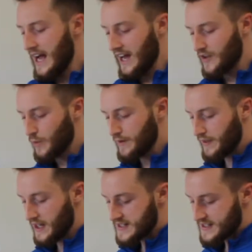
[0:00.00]
And with
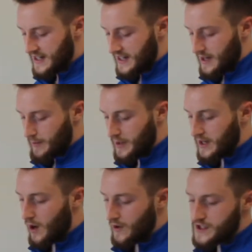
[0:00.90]
this,
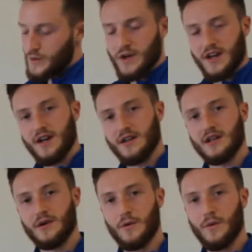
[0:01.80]
because you're working at a
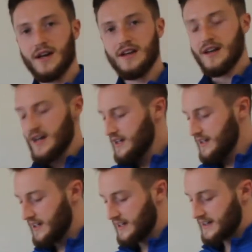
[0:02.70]
lower weight,
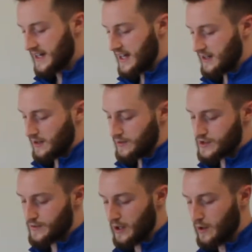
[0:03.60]
you can then look
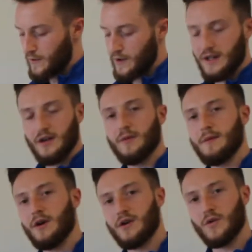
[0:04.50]
to recover a little
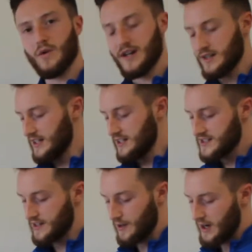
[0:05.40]
bit more quickly.
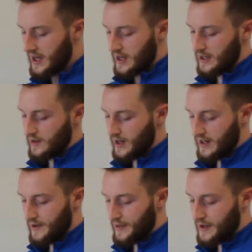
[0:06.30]
So you're
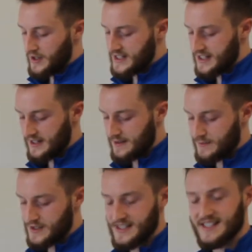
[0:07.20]
looking at 30
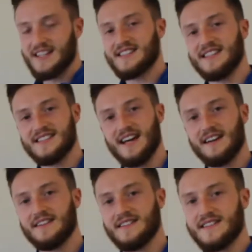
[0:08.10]
to 60
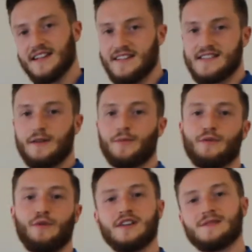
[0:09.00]
seconds in terms
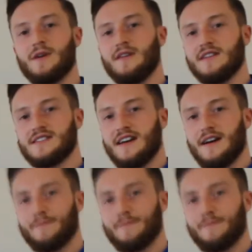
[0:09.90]
of rest periods there.